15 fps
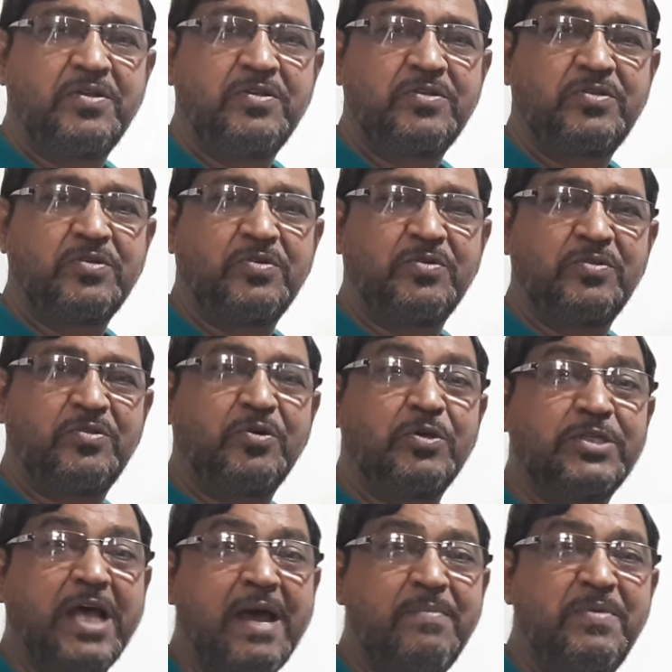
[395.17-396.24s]
so
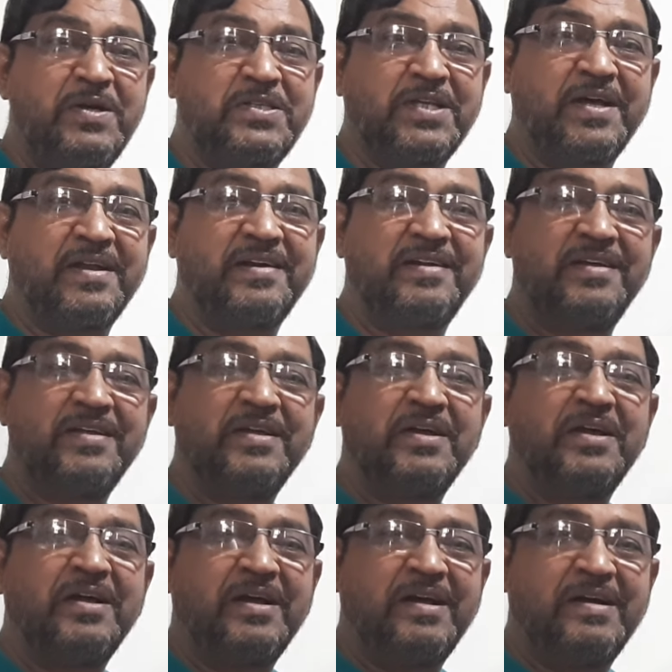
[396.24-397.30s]
those hybrids are
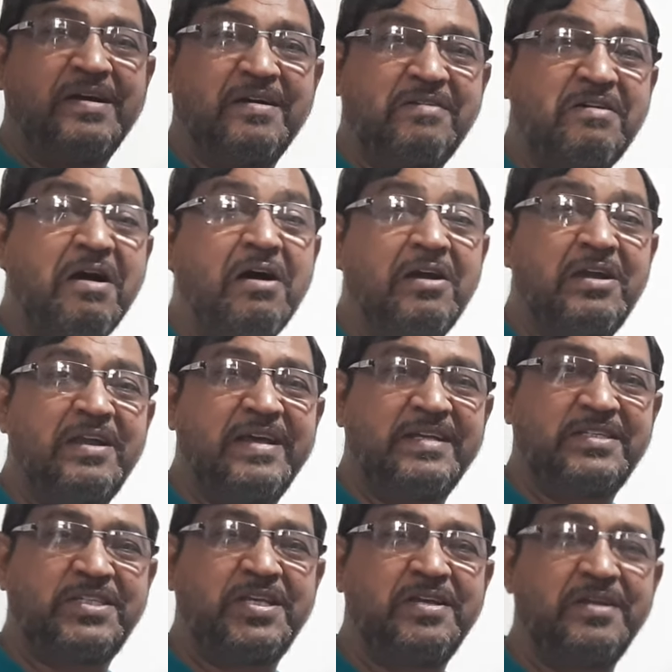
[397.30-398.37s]
called
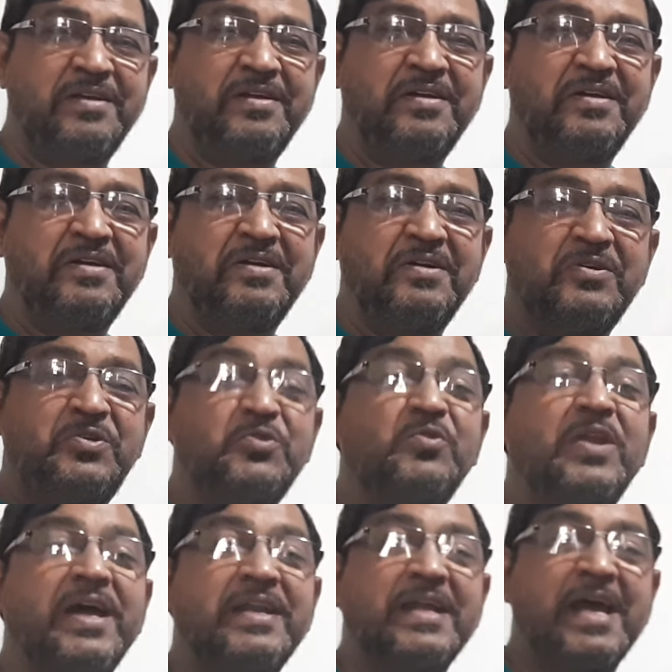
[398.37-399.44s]
as
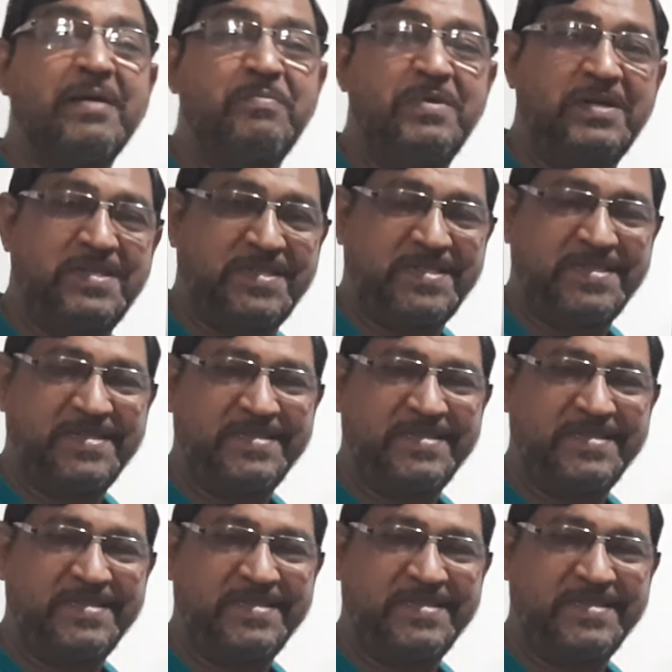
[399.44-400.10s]
two-line hybrids.